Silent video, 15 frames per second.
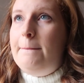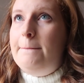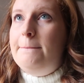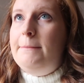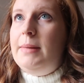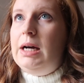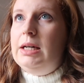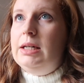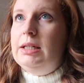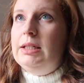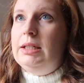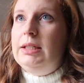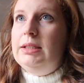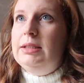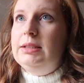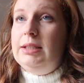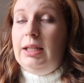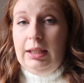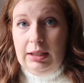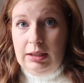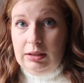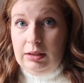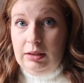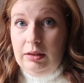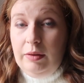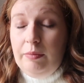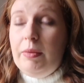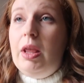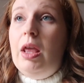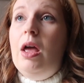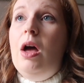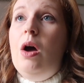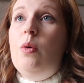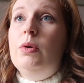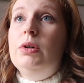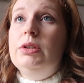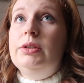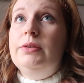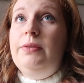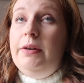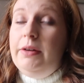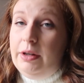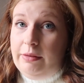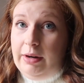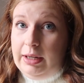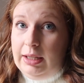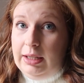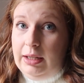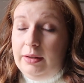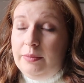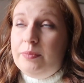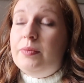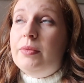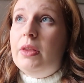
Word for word: my cycle was very irregular